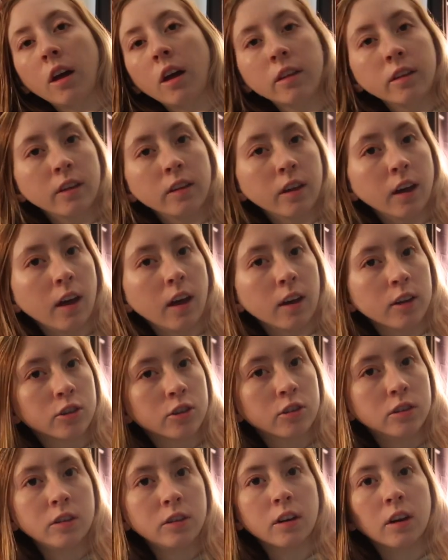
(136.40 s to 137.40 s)
I
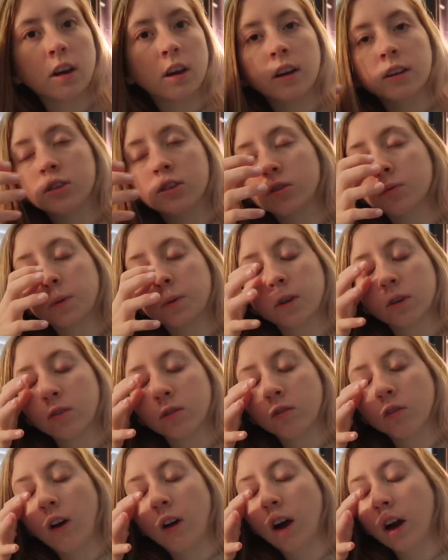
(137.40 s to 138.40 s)
just want to
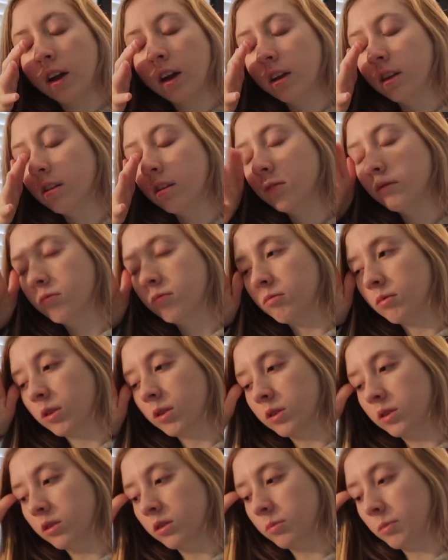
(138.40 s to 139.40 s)
cry
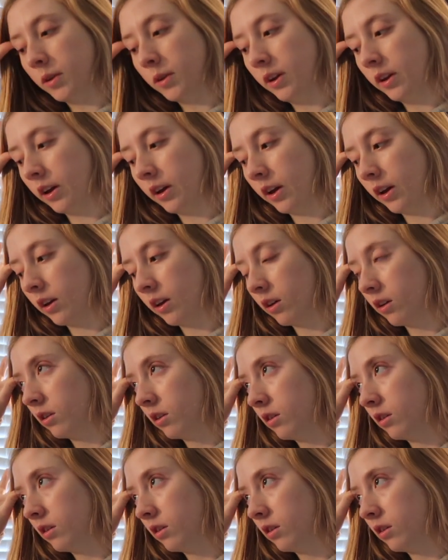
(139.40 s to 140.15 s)
because it's Monday.